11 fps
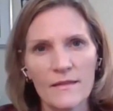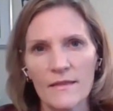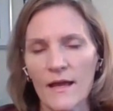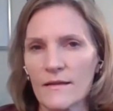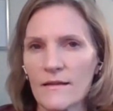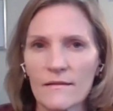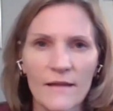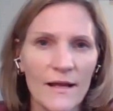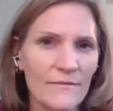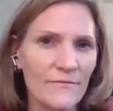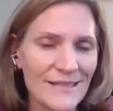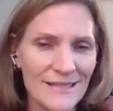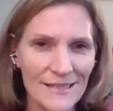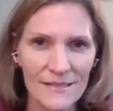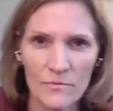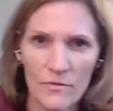that a lot of
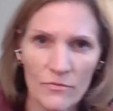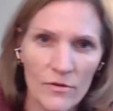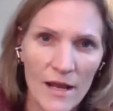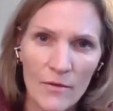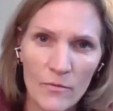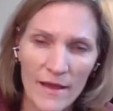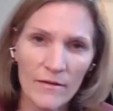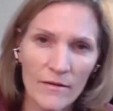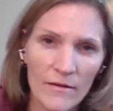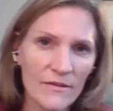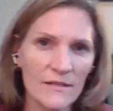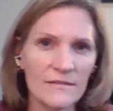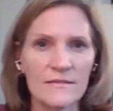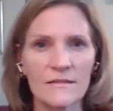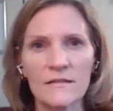ideas were thrown out without evidence.